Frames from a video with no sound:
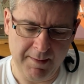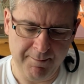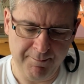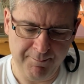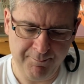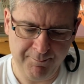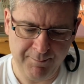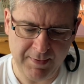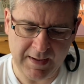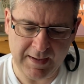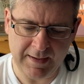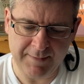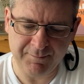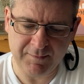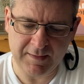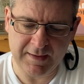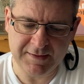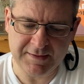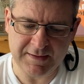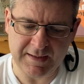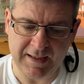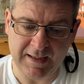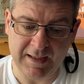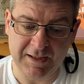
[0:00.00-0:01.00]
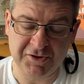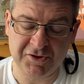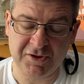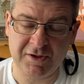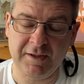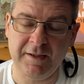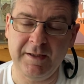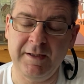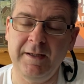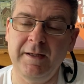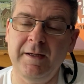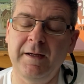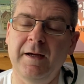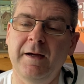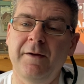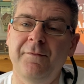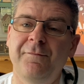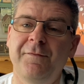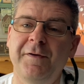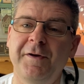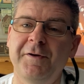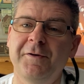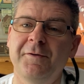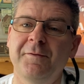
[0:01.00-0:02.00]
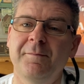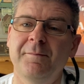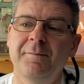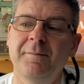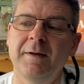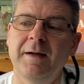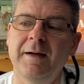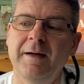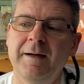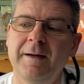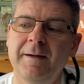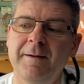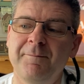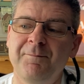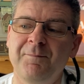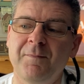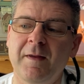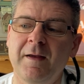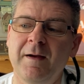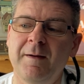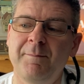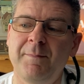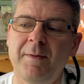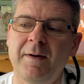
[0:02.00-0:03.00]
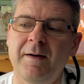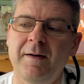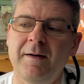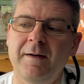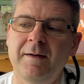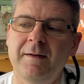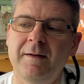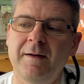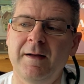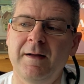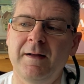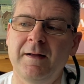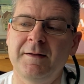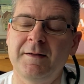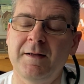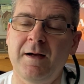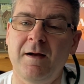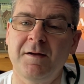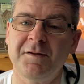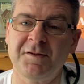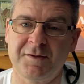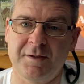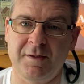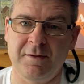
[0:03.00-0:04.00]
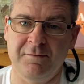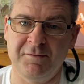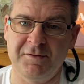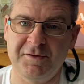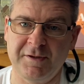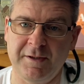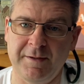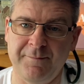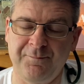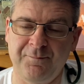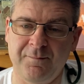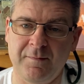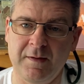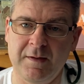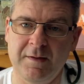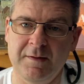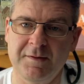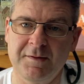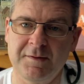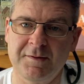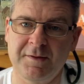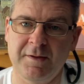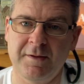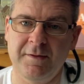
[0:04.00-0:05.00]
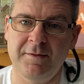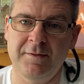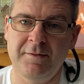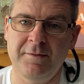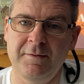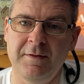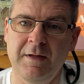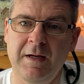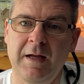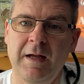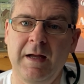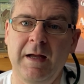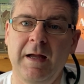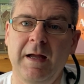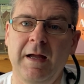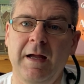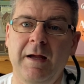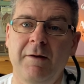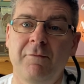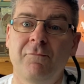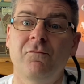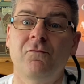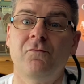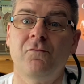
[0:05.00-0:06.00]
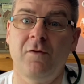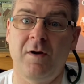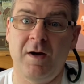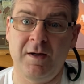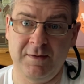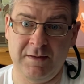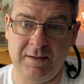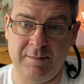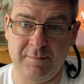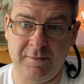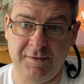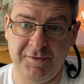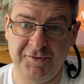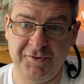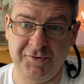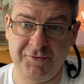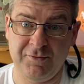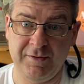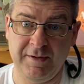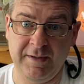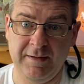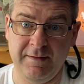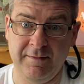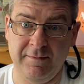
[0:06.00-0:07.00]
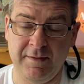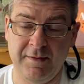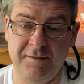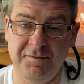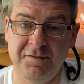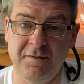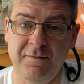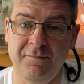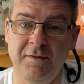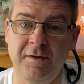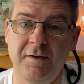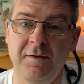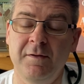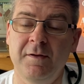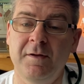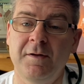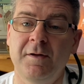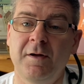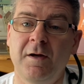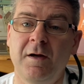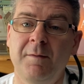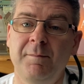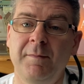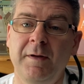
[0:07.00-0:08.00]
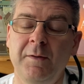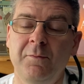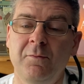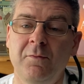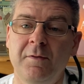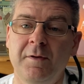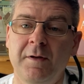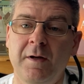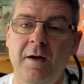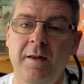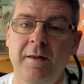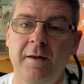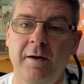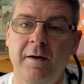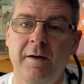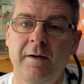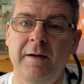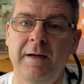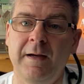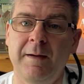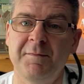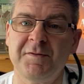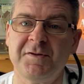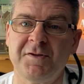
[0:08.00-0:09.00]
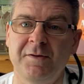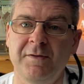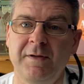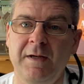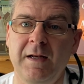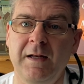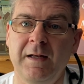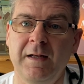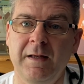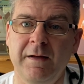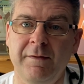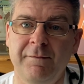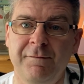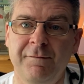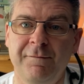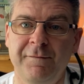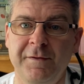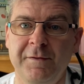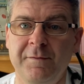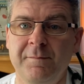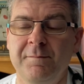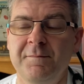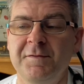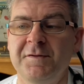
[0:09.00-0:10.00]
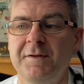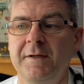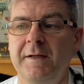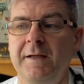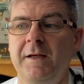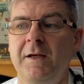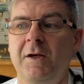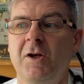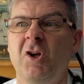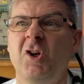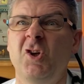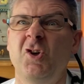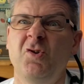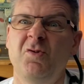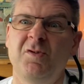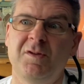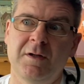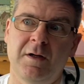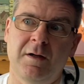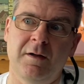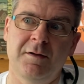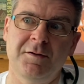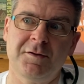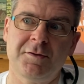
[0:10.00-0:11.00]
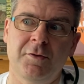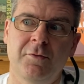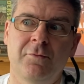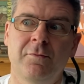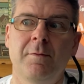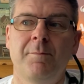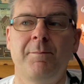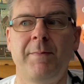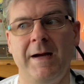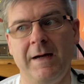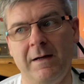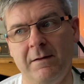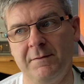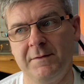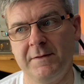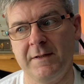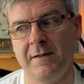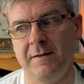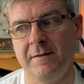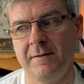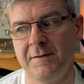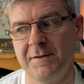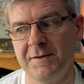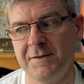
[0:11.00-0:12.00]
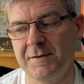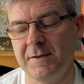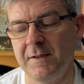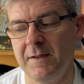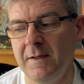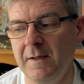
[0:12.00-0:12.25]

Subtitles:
But it's actually a film about dance culture. So right up my street. Those of you that know me will know that I absolutely love films that include dance or about dance.